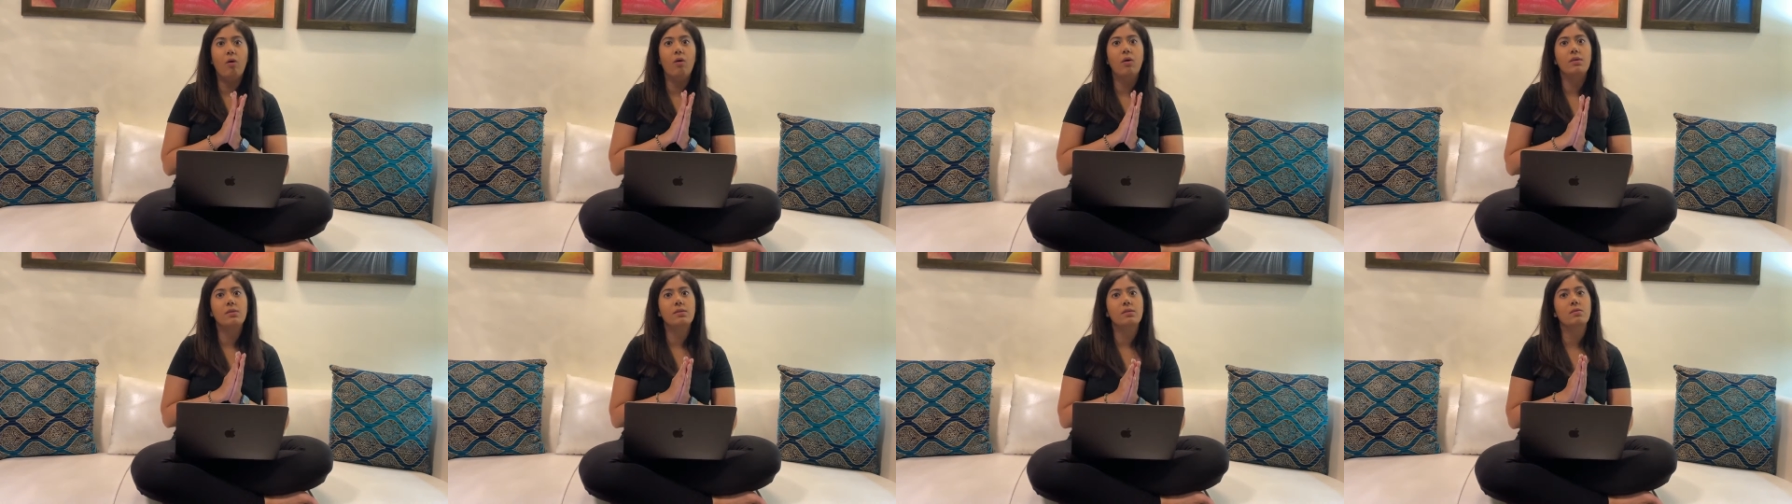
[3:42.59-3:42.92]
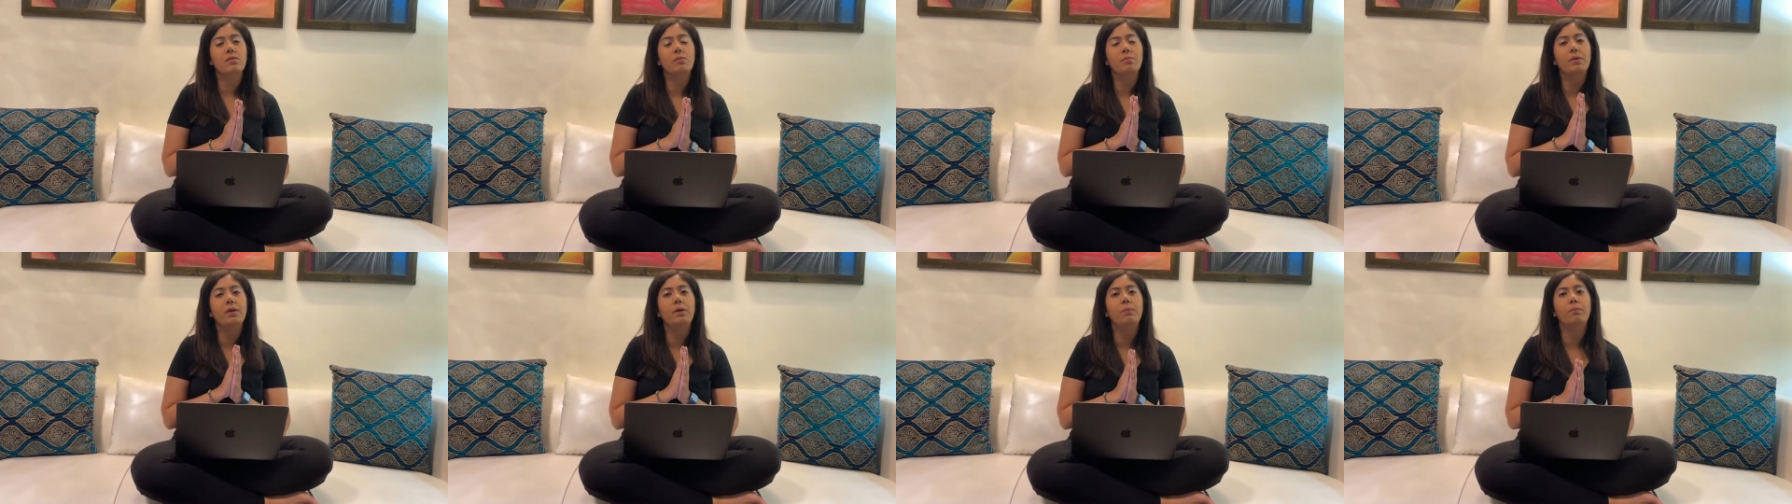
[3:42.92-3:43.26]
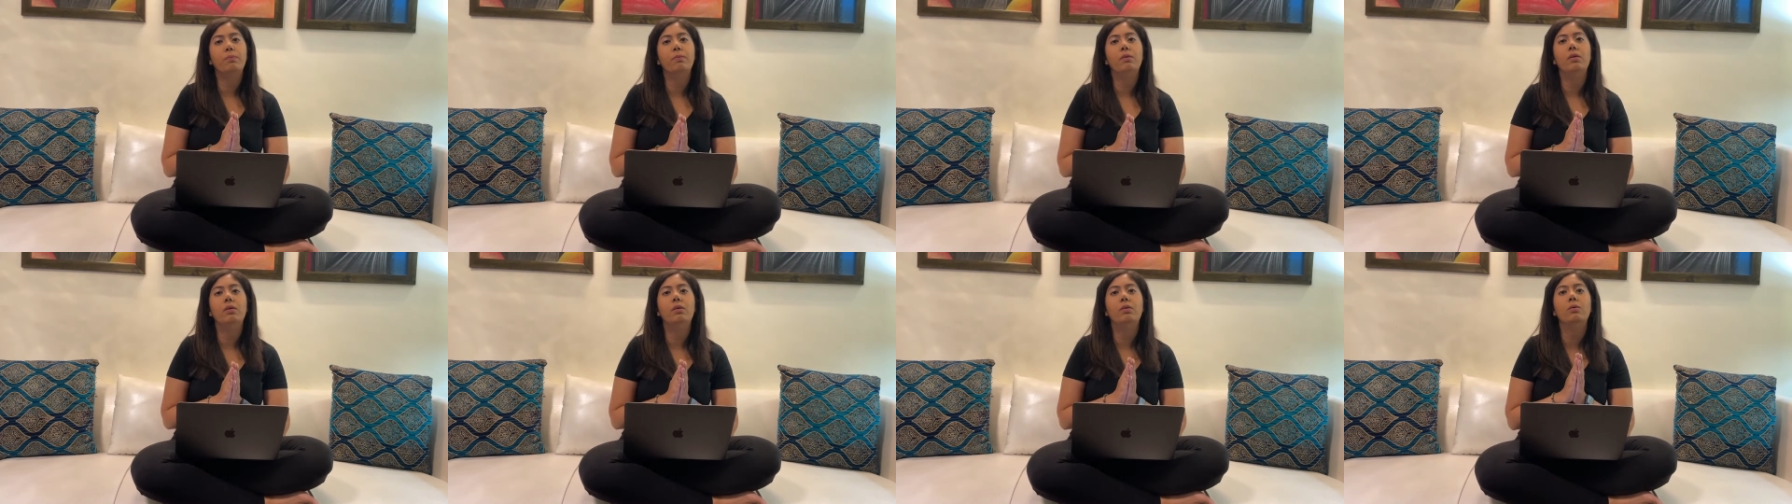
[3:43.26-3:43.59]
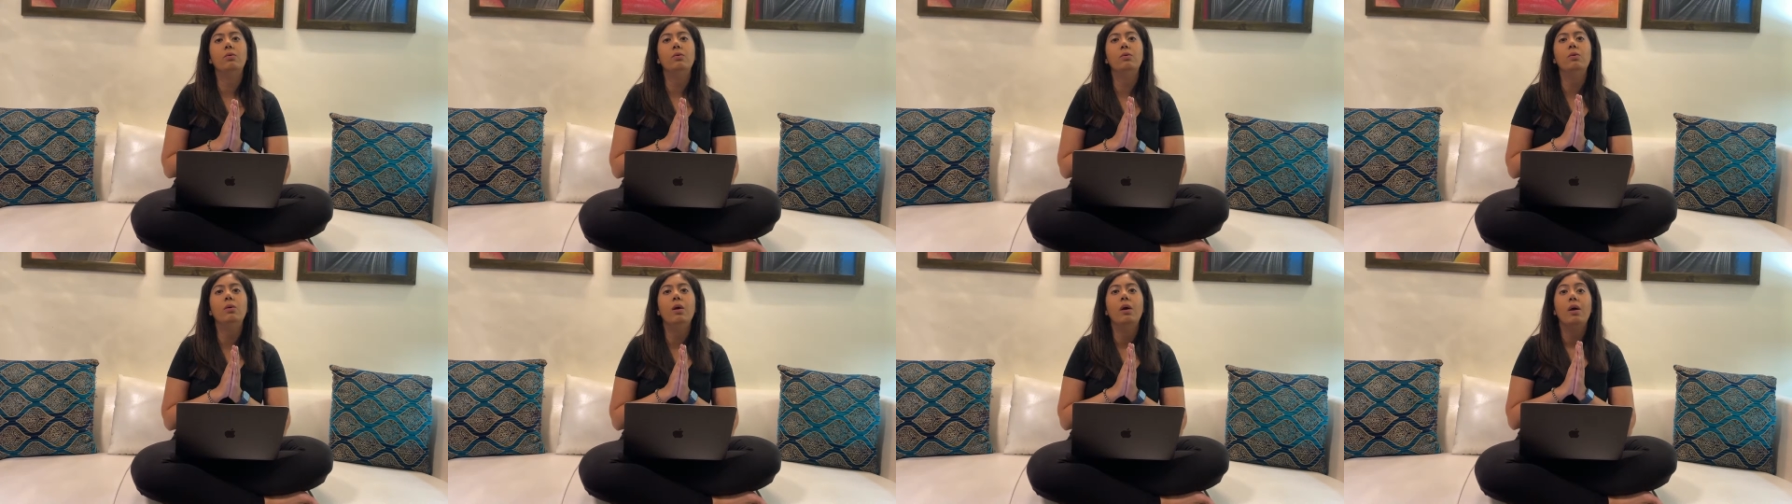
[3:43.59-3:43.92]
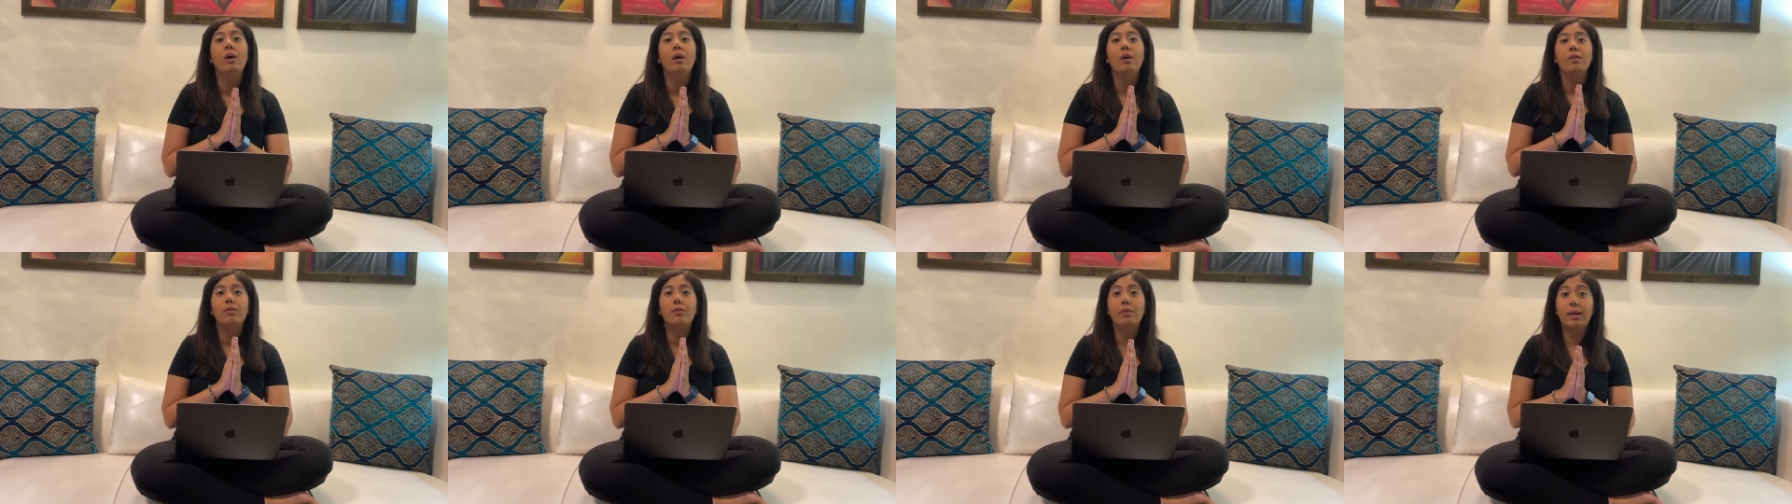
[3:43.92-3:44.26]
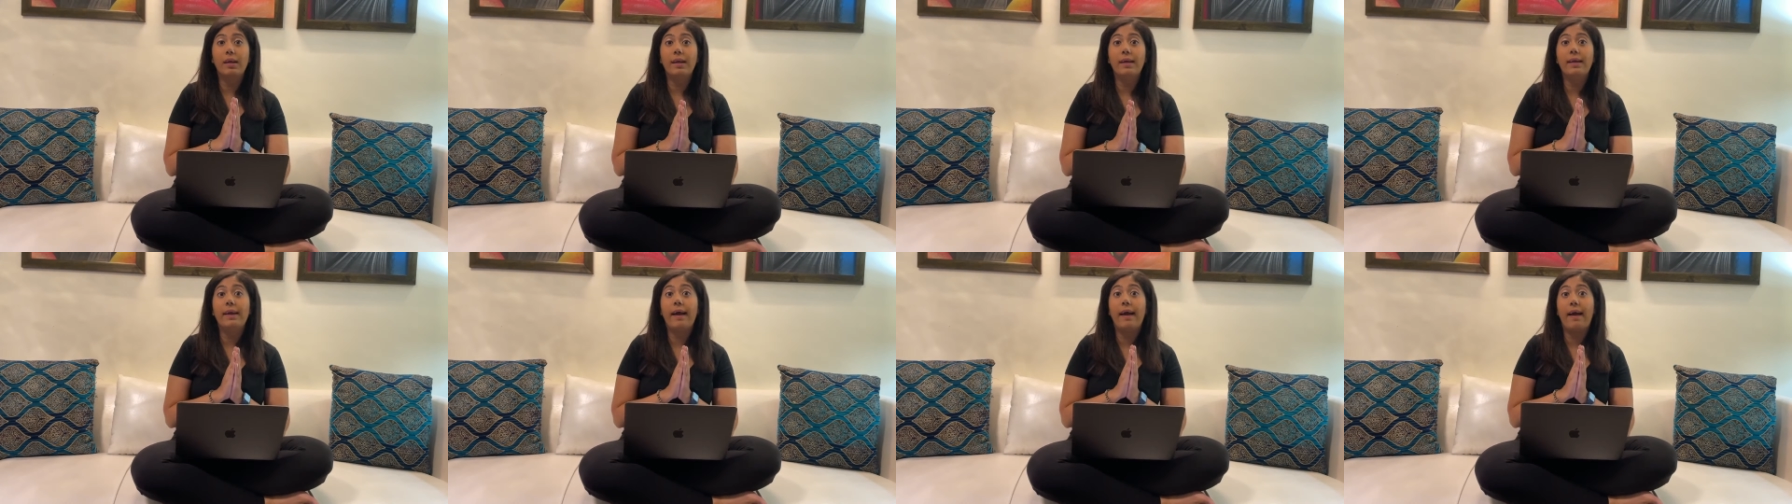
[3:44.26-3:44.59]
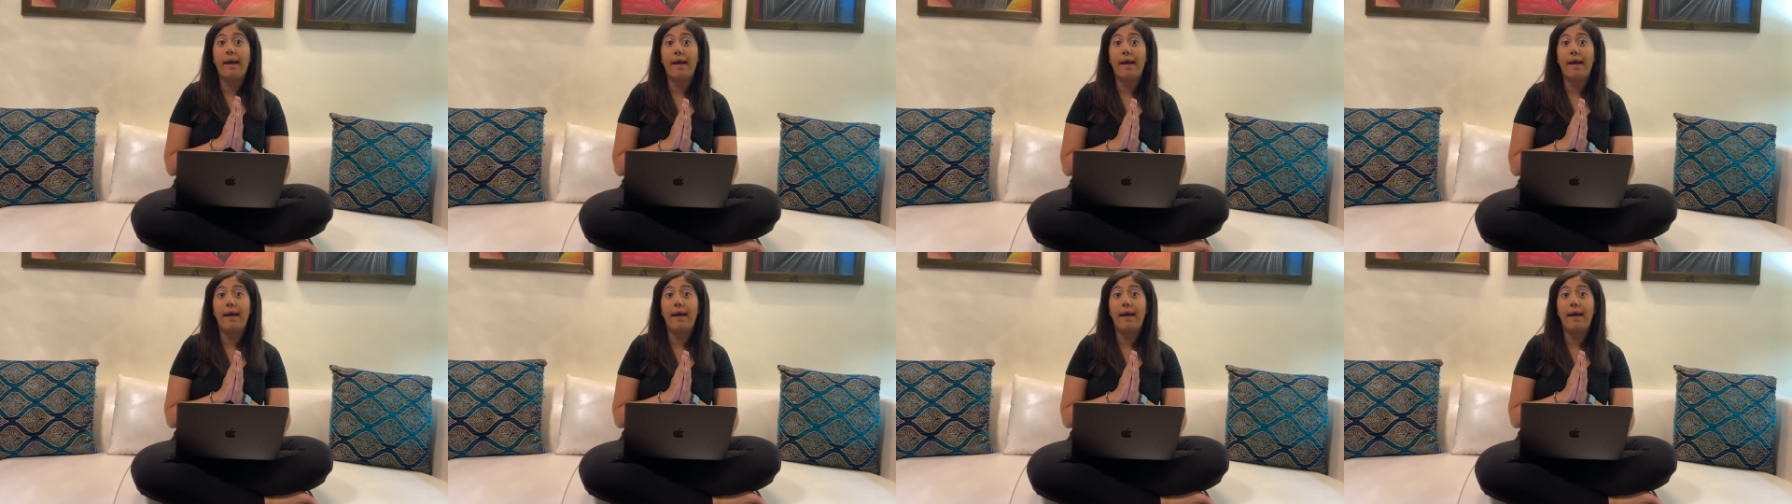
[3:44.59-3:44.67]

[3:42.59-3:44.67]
also people who really